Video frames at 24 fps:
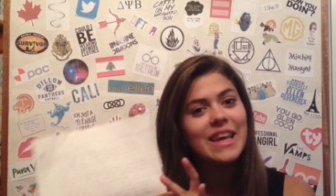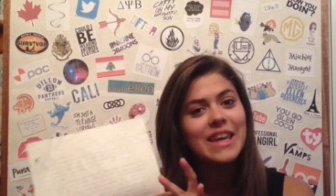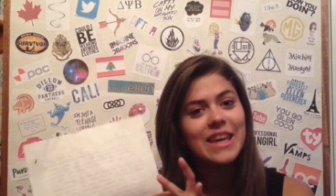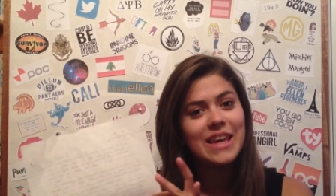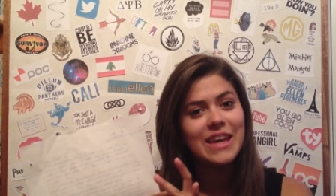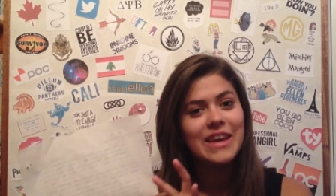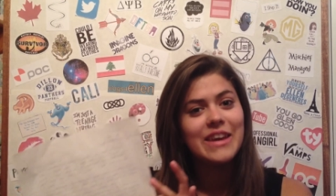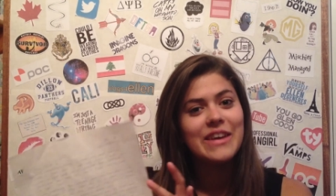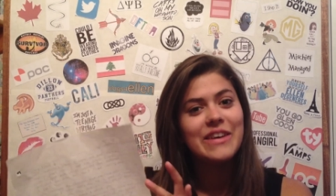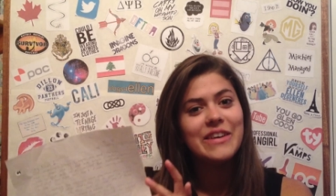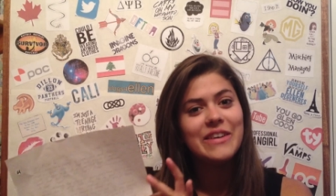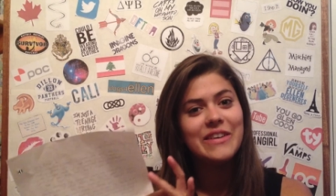
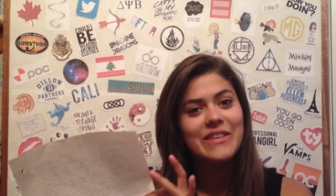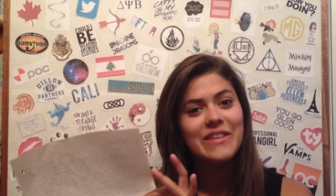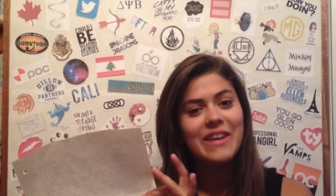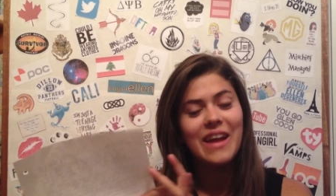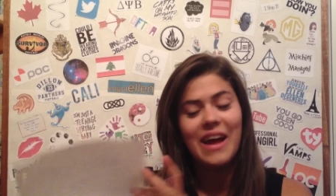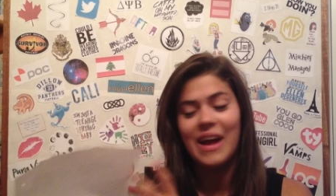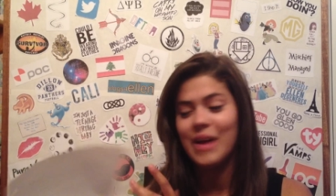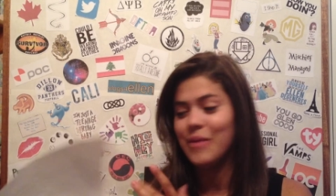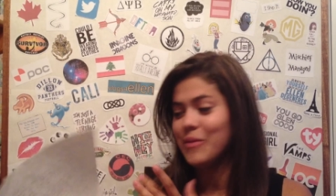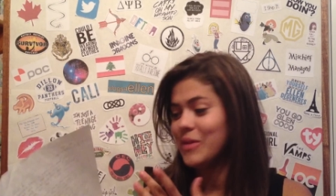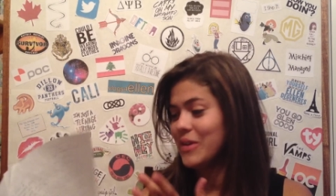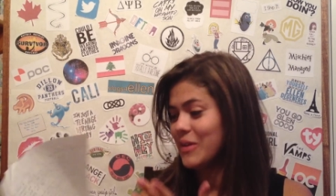cute.
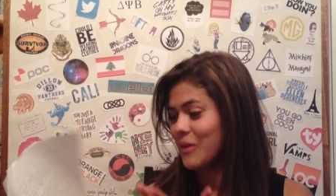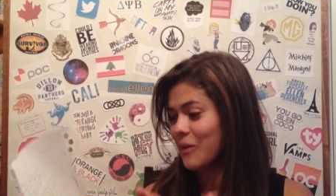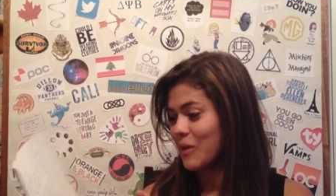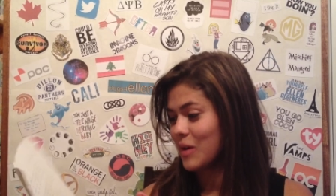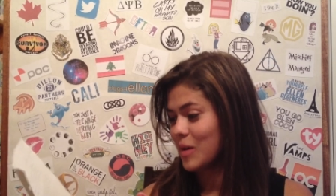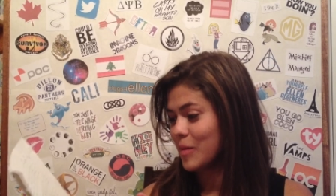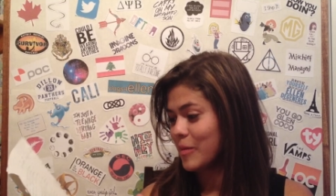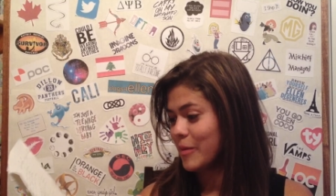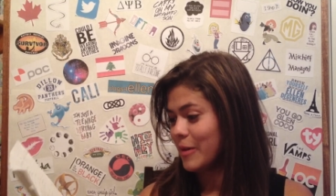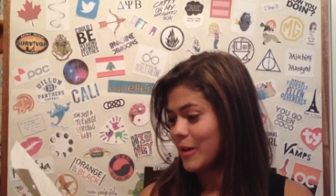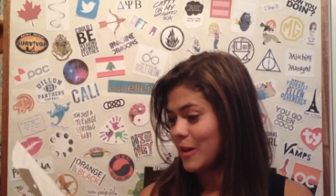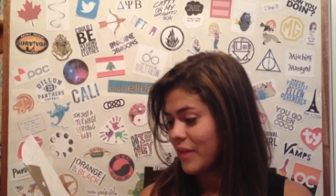I'm
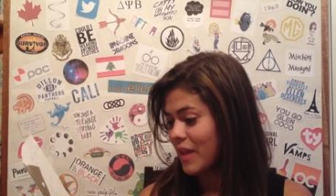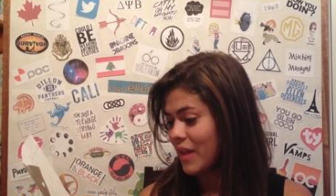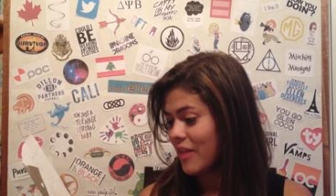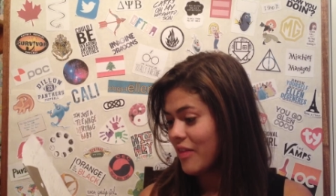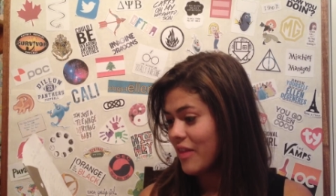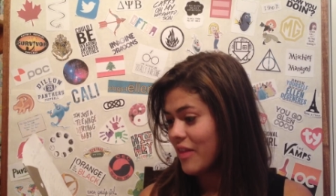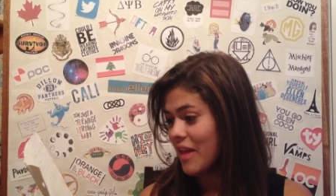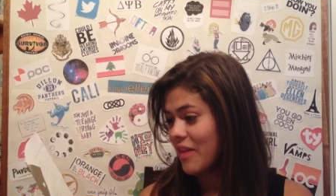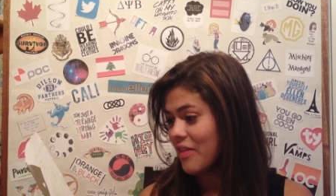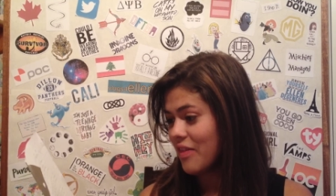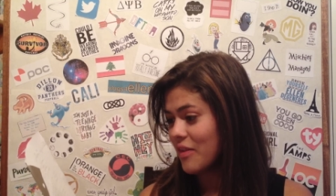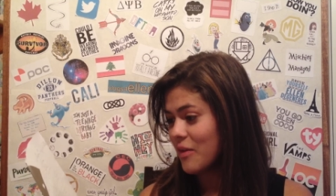adorable. And
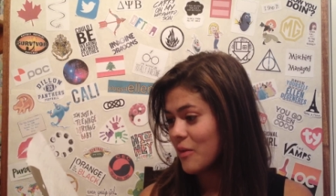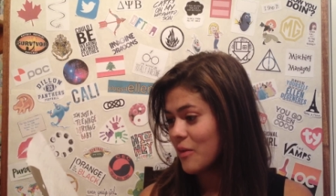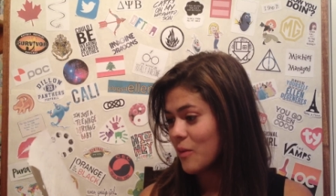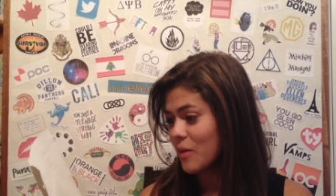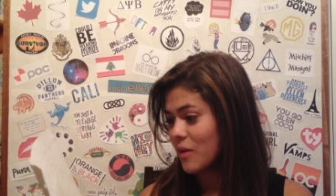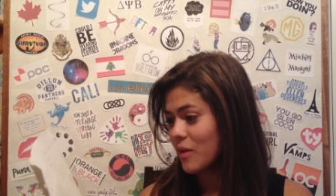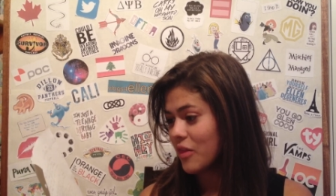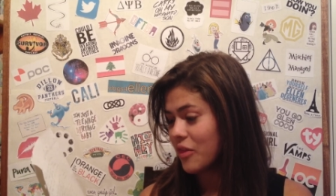then there were